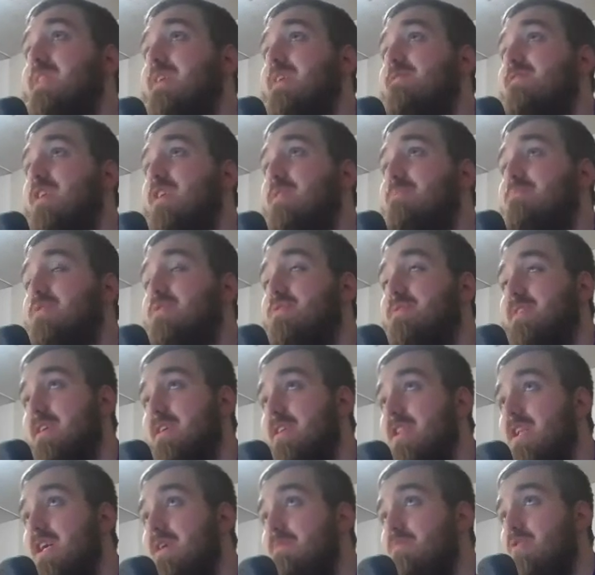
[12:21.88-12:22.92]
fumbled and
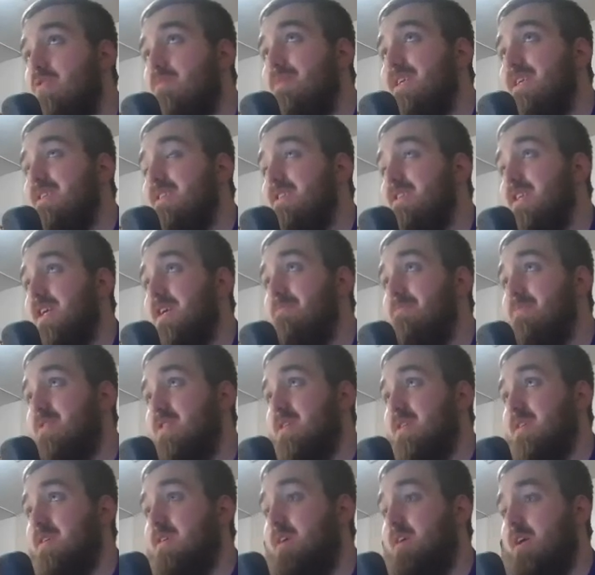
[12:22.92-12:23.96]
Claiborne picked it up
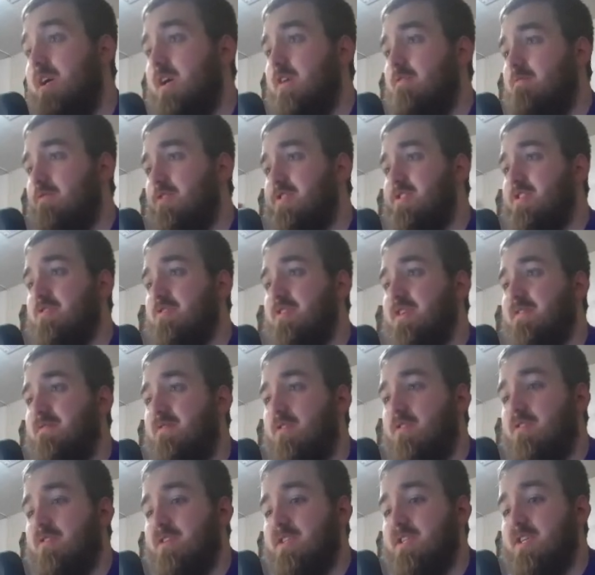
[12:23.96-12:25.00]
to return it
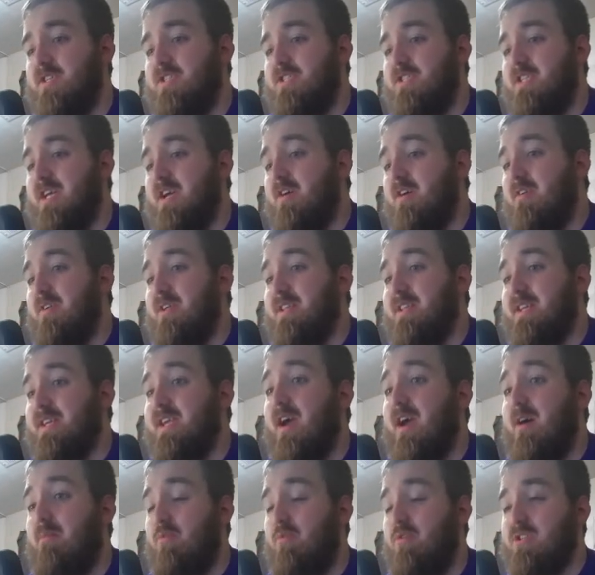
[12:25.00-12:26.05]
for a touchdown and the
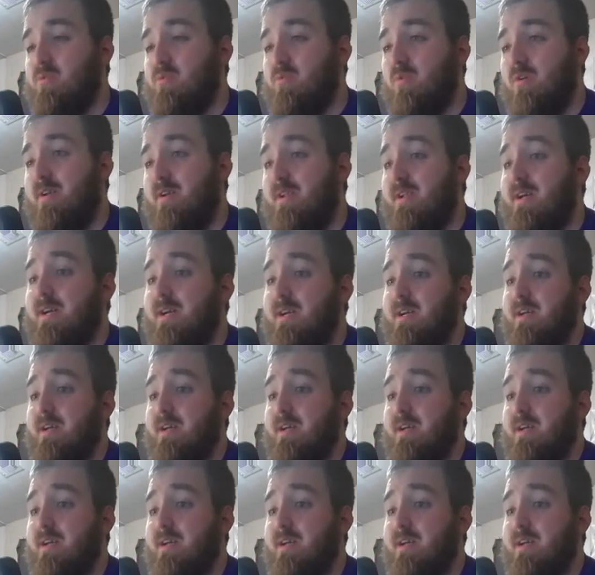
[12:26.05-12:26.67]
Cowboys won.